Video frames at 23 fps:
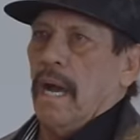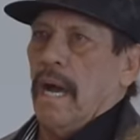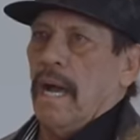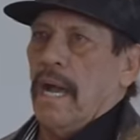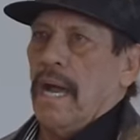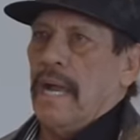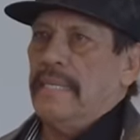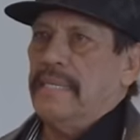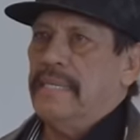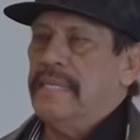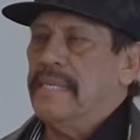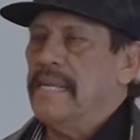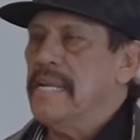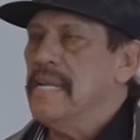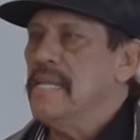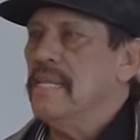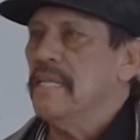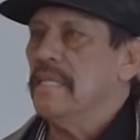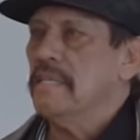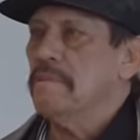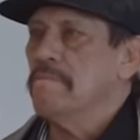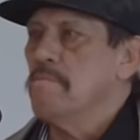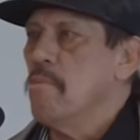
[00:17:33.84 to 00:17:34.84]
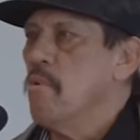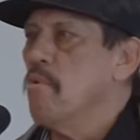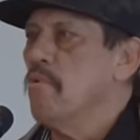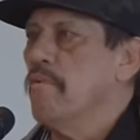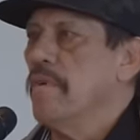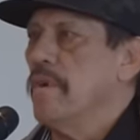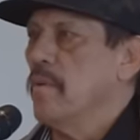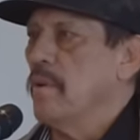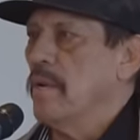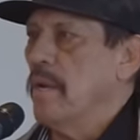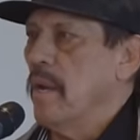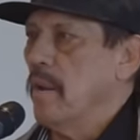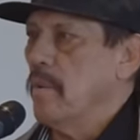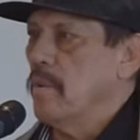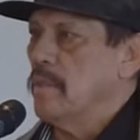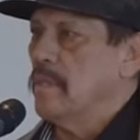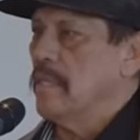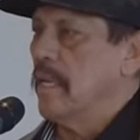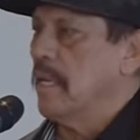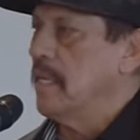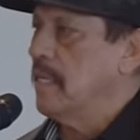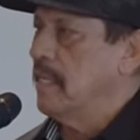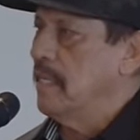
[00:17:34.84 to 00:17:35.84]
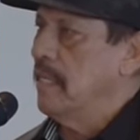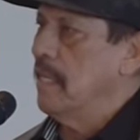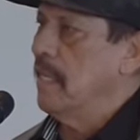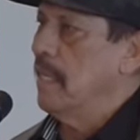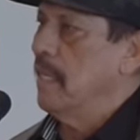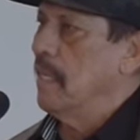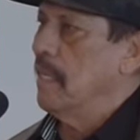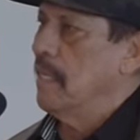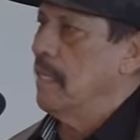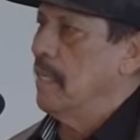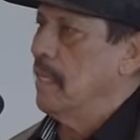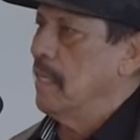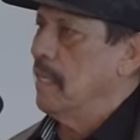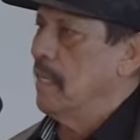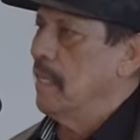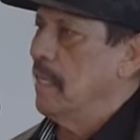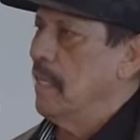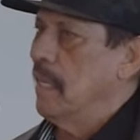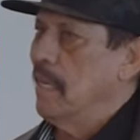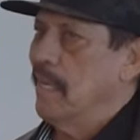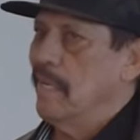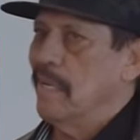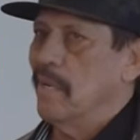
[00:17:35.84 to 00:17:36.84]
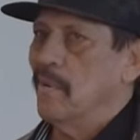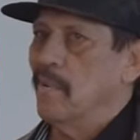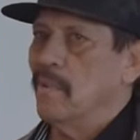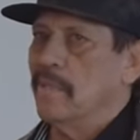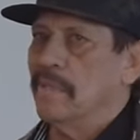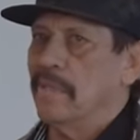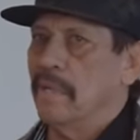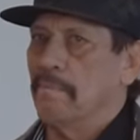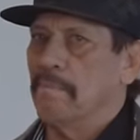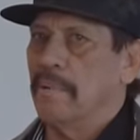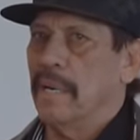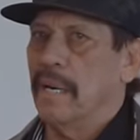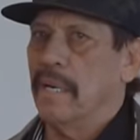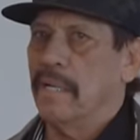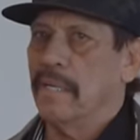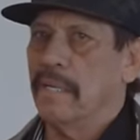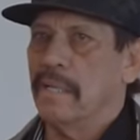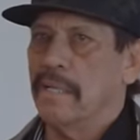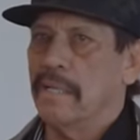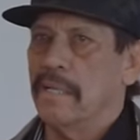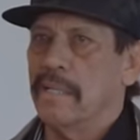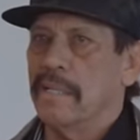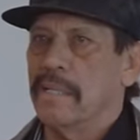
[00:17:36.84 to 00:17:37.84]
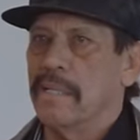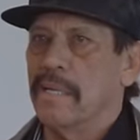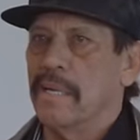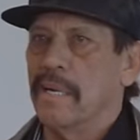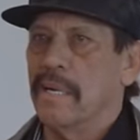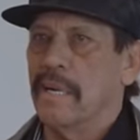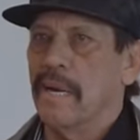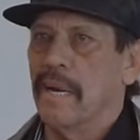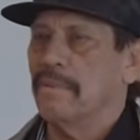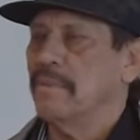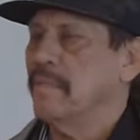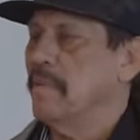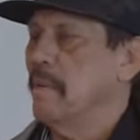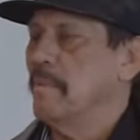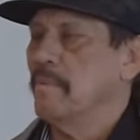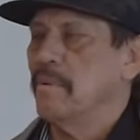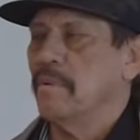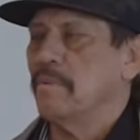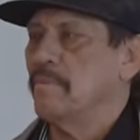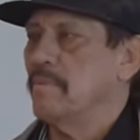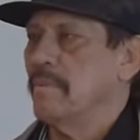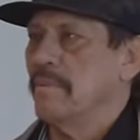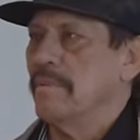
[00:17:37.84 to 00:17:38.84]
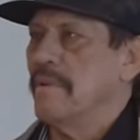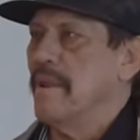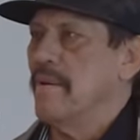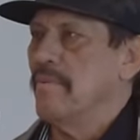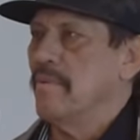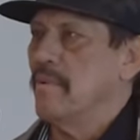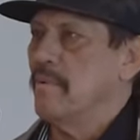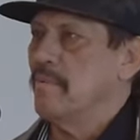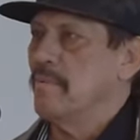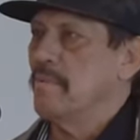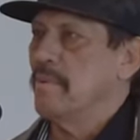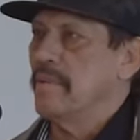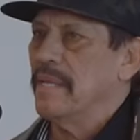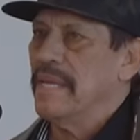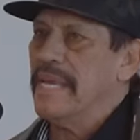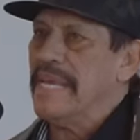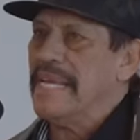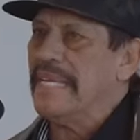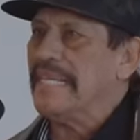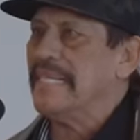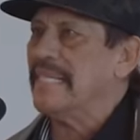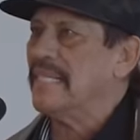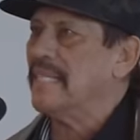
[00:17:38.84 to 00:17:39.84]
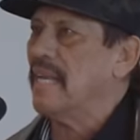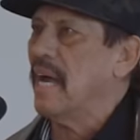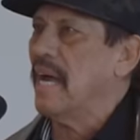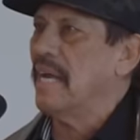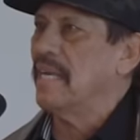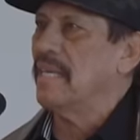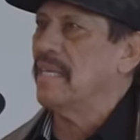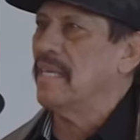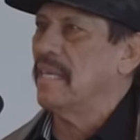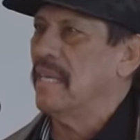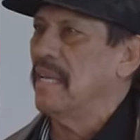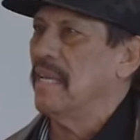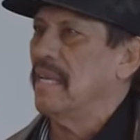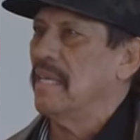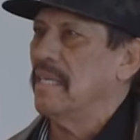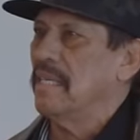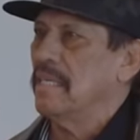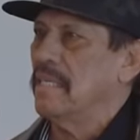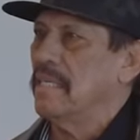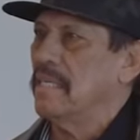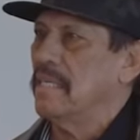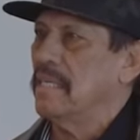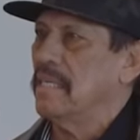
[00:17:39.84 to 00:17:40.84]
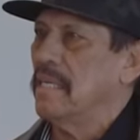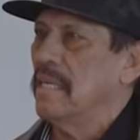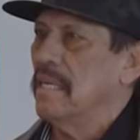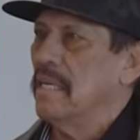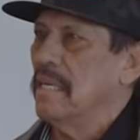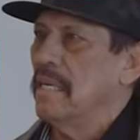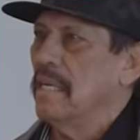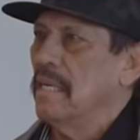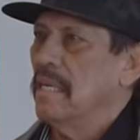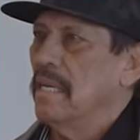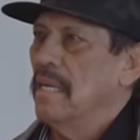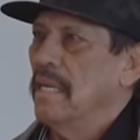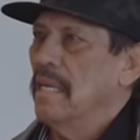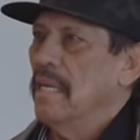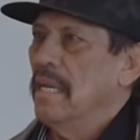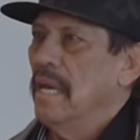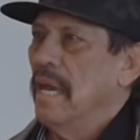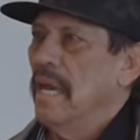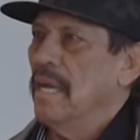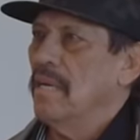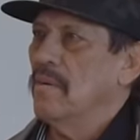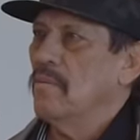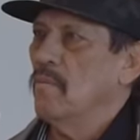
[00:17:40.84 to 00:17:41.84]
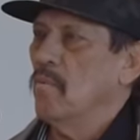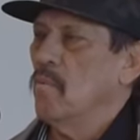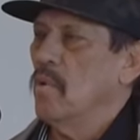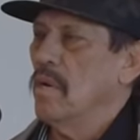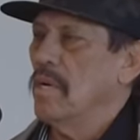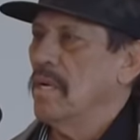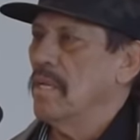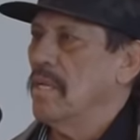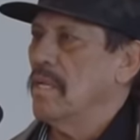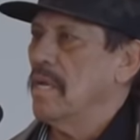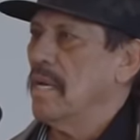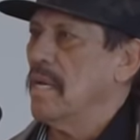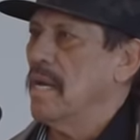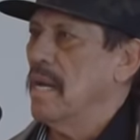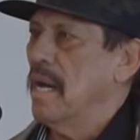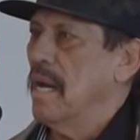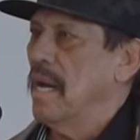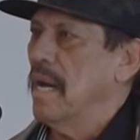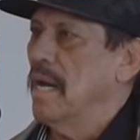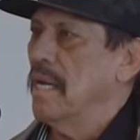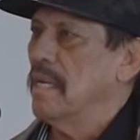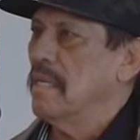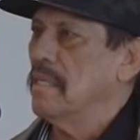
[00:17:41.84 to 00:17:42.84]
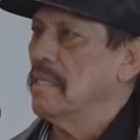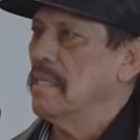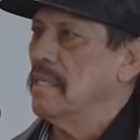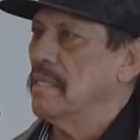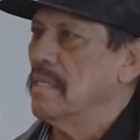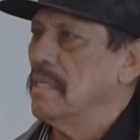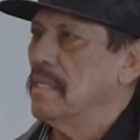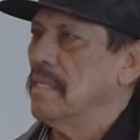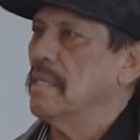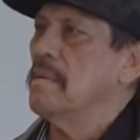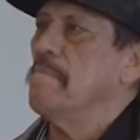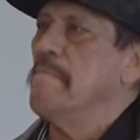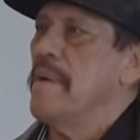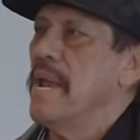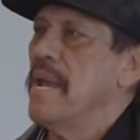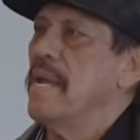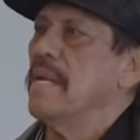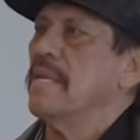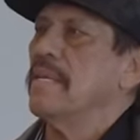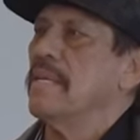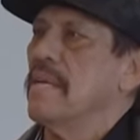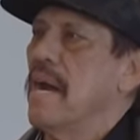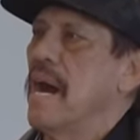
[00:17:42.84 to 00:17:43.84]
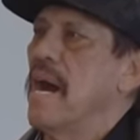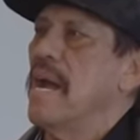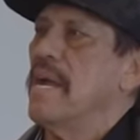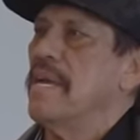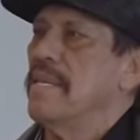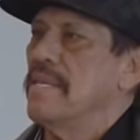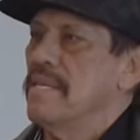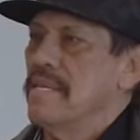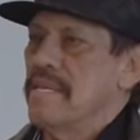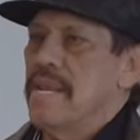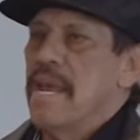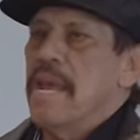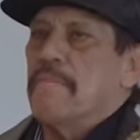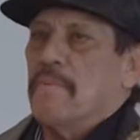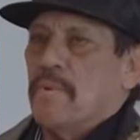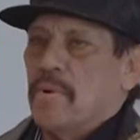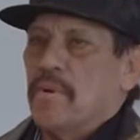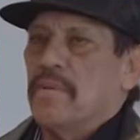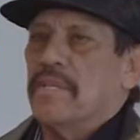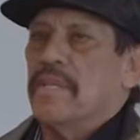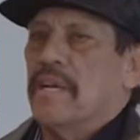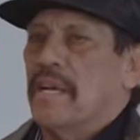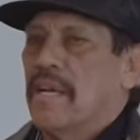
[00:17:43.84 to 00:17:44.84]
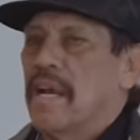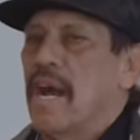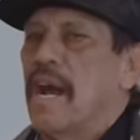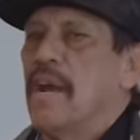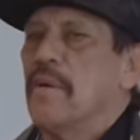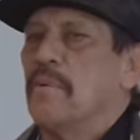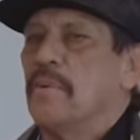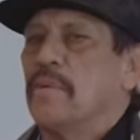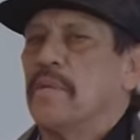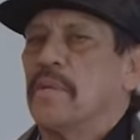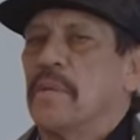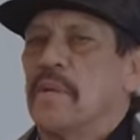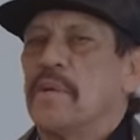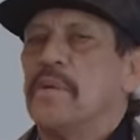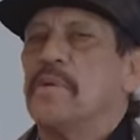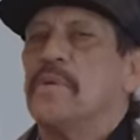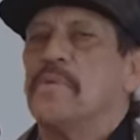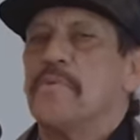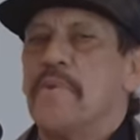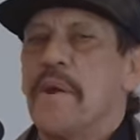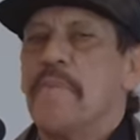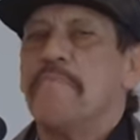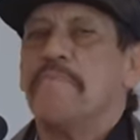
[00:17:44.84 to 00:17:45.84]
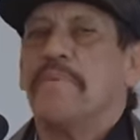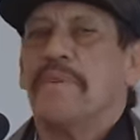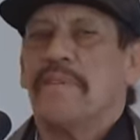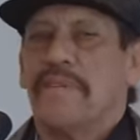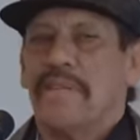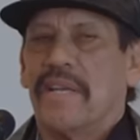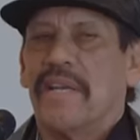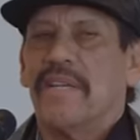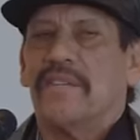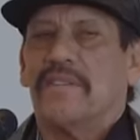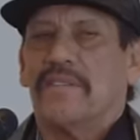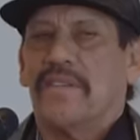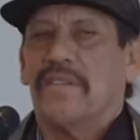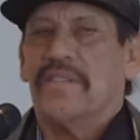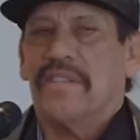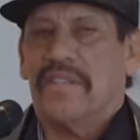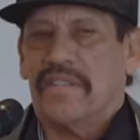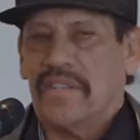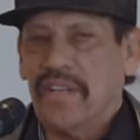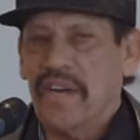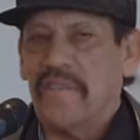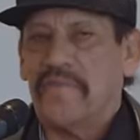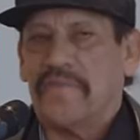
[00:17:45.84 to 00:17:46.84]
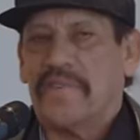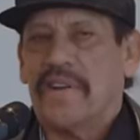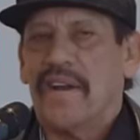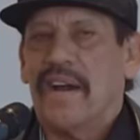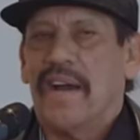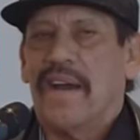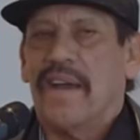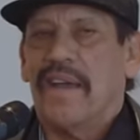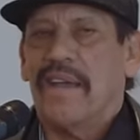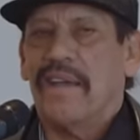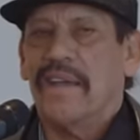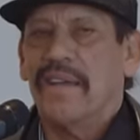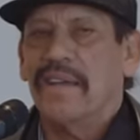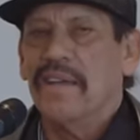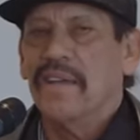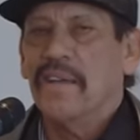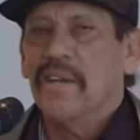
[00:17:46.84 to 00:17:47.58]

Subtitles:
I'd seen this movie when I was a kid. And it was about, some of you never, but East Side Kids. And one of the guys, the main guy in the neighborhood, the guy with the good reputation, the tough guy,